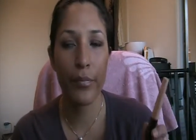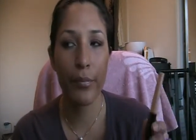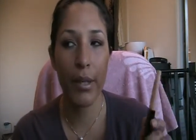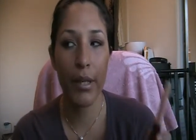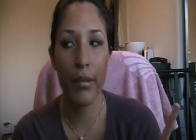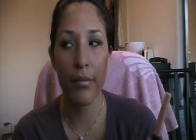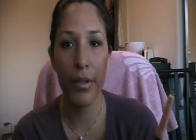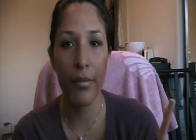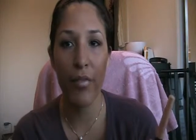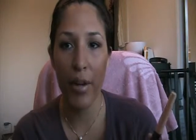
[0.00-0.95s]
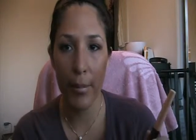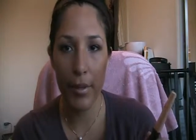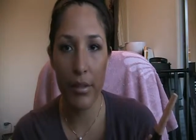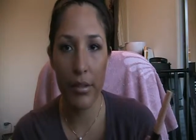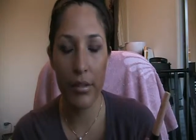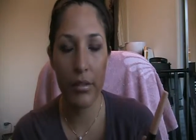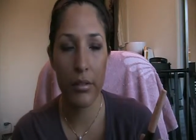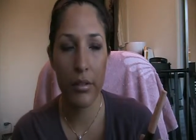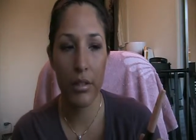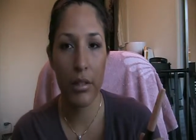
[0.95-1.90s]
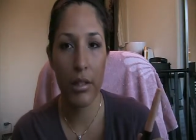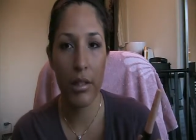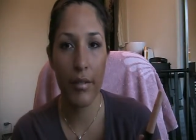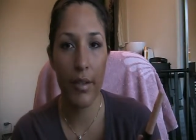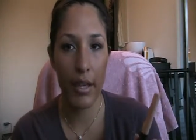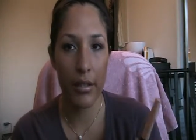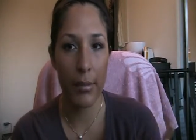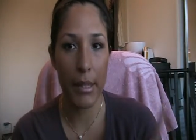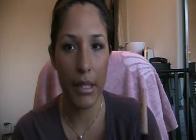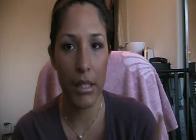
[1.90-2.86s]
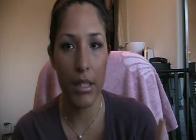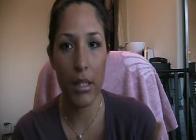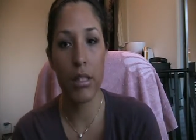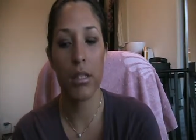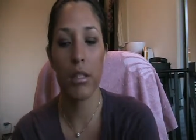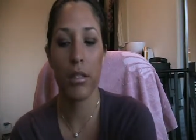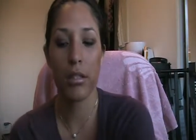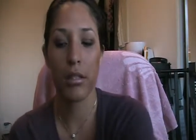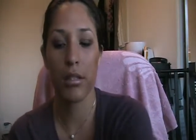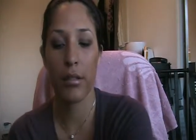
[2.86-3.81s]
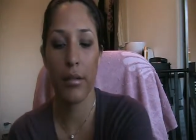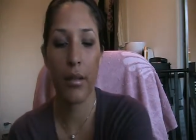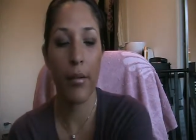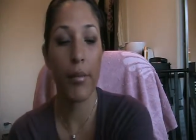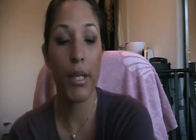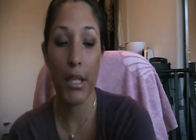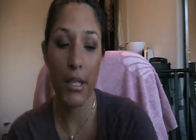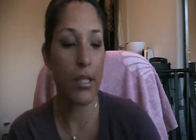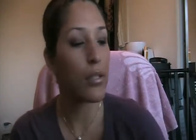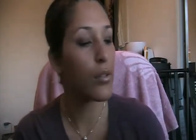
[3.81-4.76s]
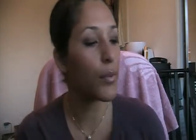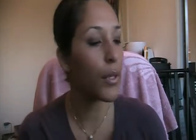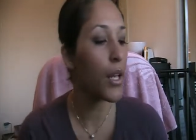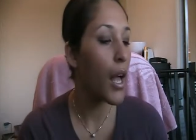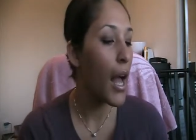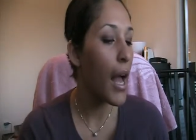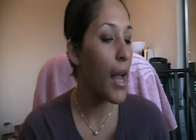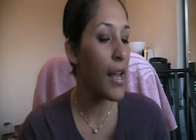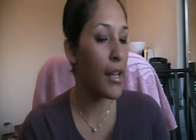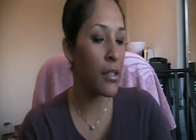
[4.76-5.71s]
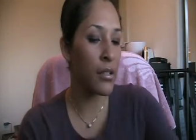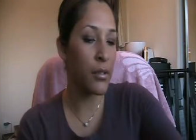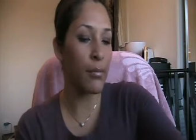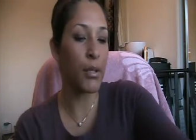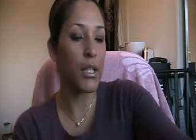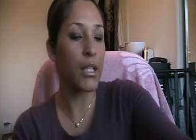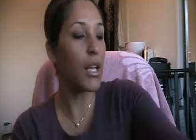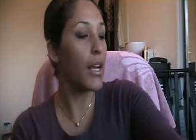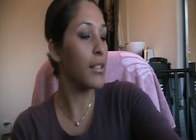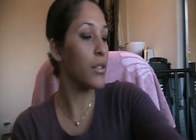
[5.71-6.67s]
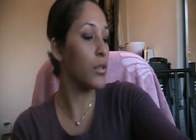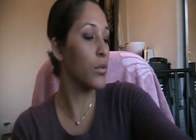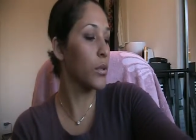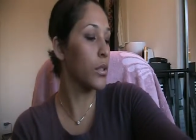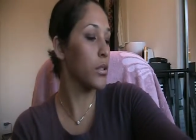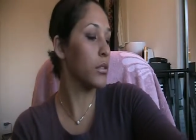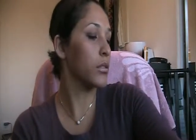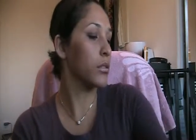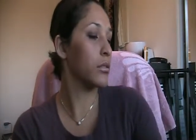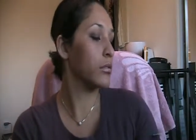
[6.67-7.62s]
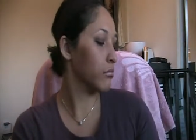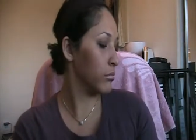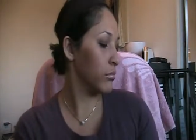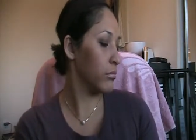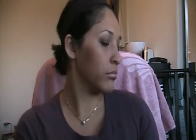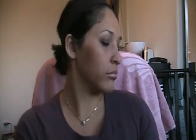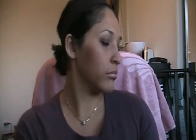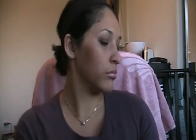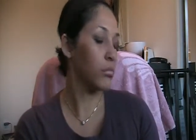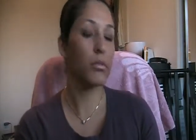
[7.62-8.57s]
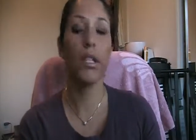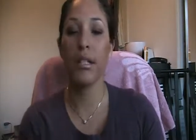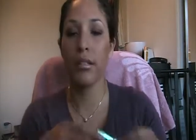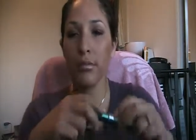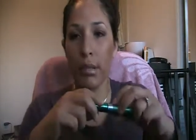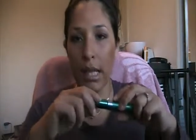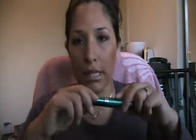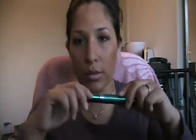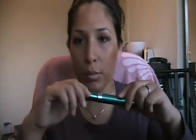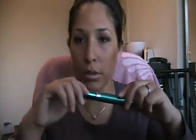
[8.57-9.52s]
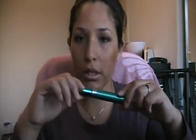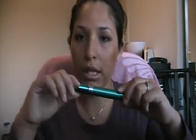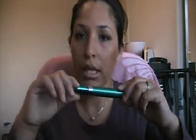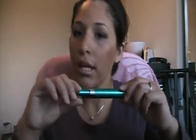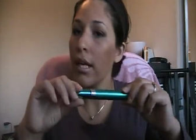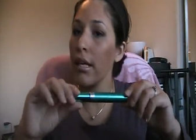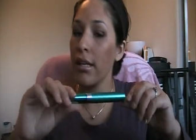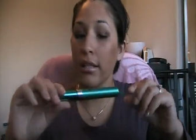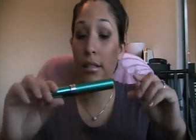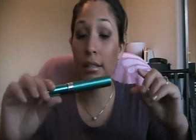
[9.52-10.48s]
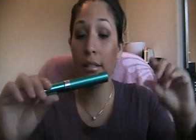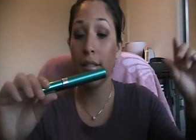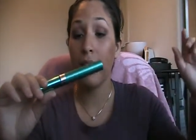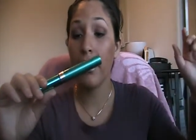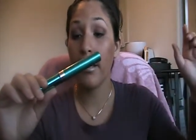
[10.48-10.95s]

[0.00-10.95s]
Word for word: become very vibrant if that could make any sense. But yeah, that's another one. And my last one, yes, my last one is